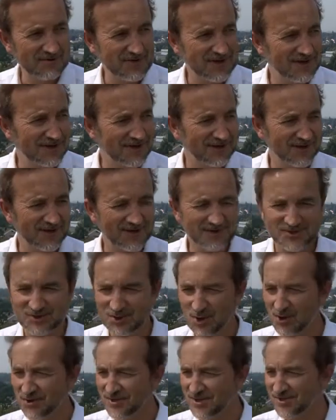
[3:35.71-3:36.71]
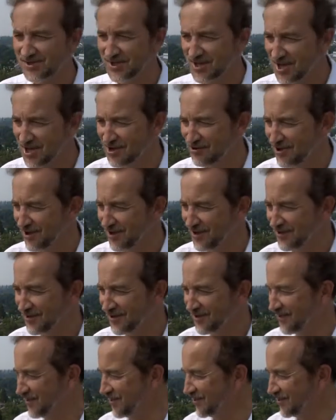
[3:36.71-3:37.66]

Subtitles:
really enjoy this area